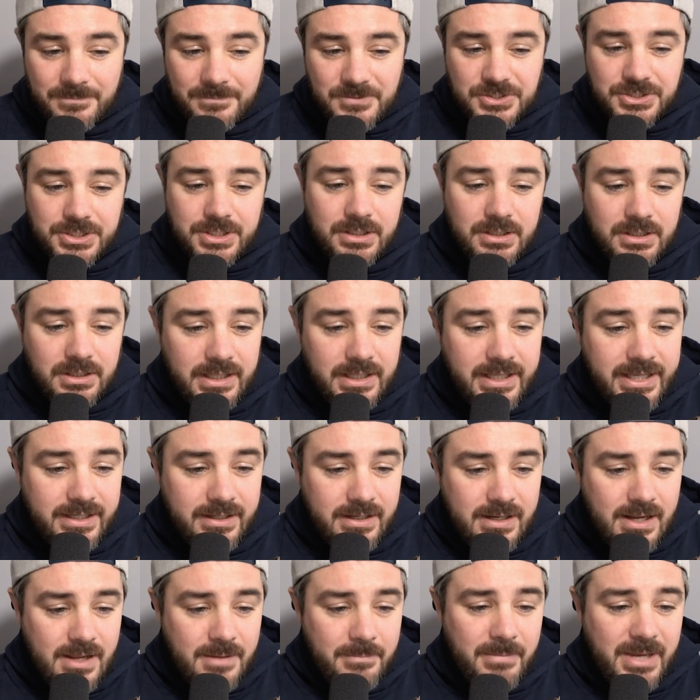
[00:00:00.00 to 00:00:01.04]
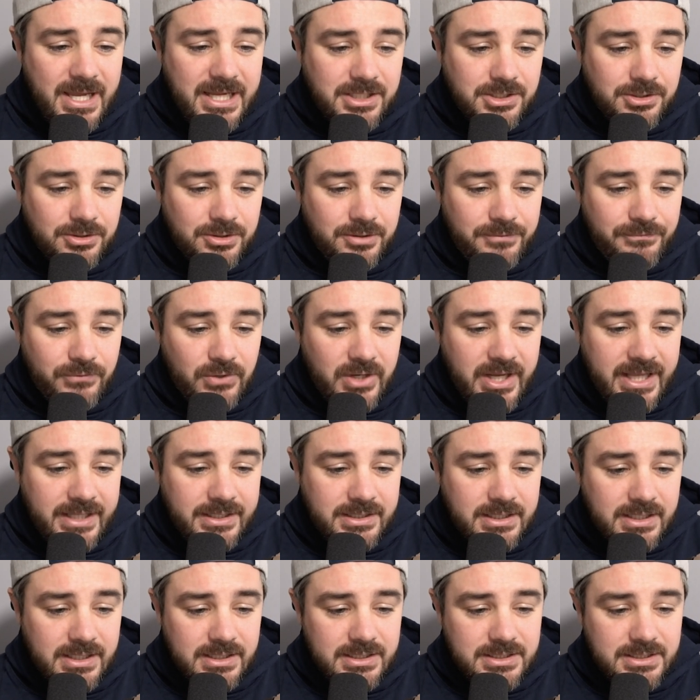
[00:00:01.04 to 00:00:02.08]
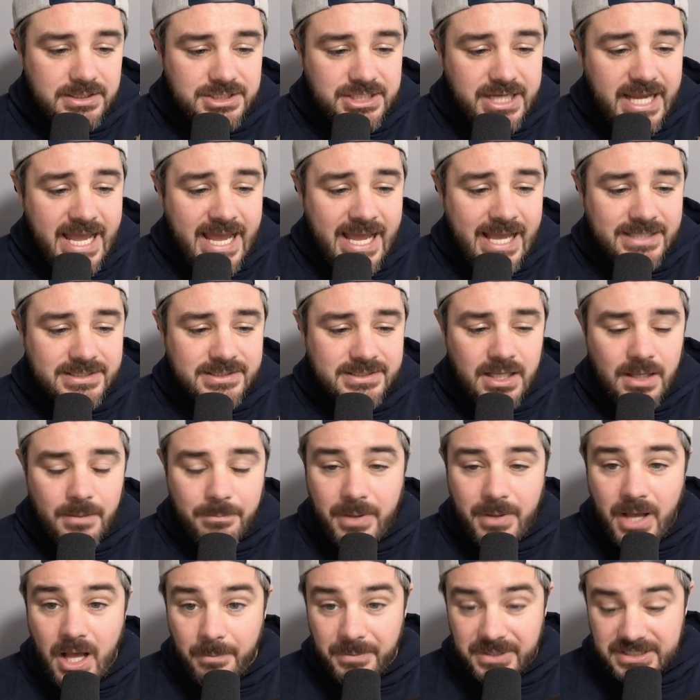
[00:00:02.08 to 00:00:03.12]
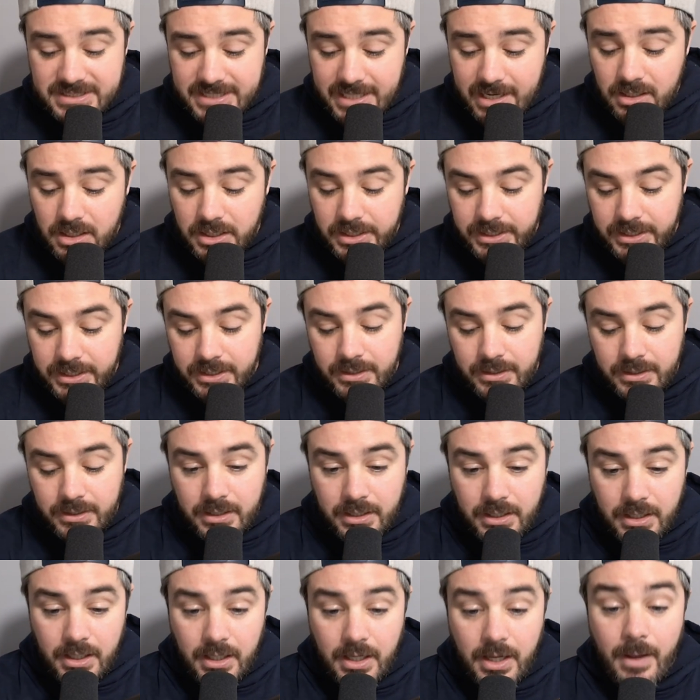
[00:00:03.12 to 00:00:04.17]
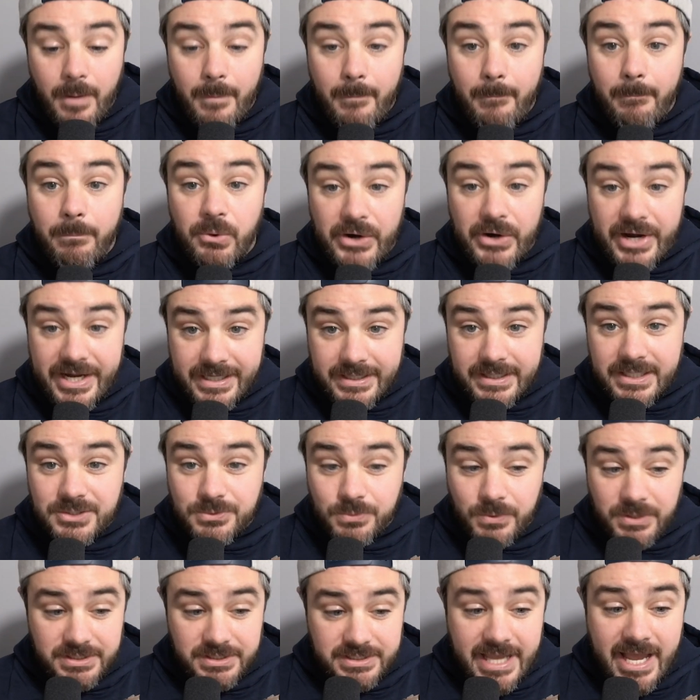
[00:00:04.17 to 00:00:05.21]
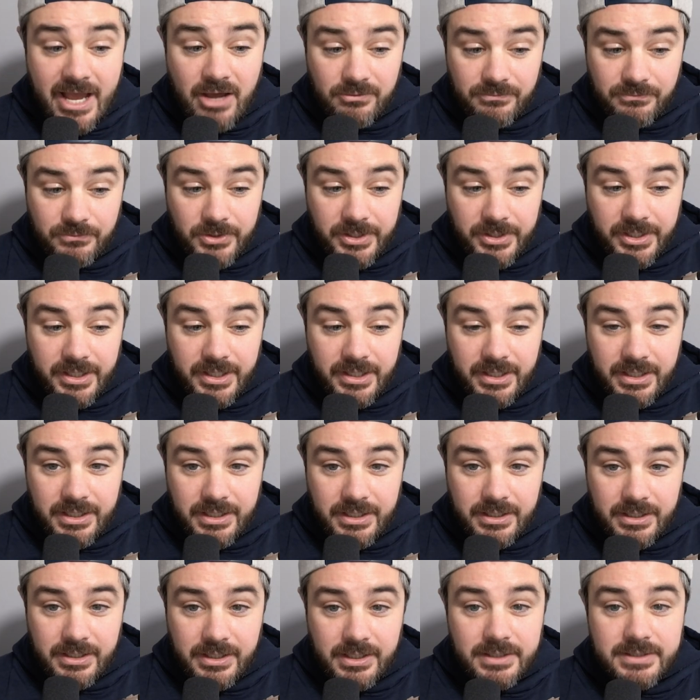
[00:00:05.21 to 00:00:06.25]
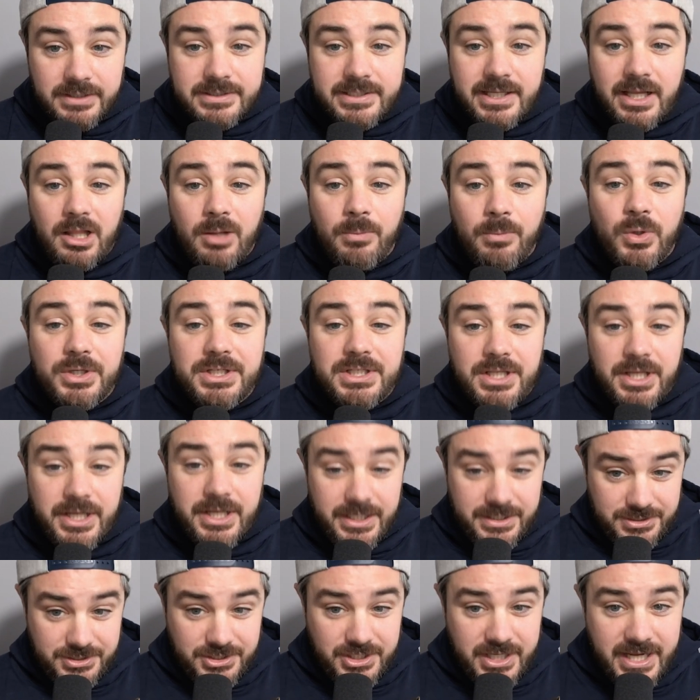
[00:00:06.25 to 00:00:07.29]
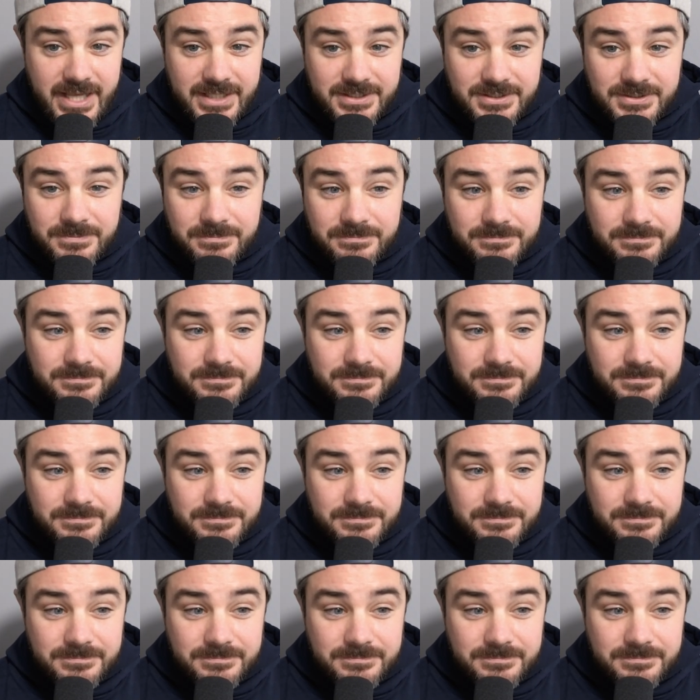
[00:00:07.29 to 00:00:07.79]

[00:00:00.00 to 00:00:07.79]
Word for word: I'm just going to let my good friend Chaz Palmiteri break this one down for you. Tell him what it is, Chaz.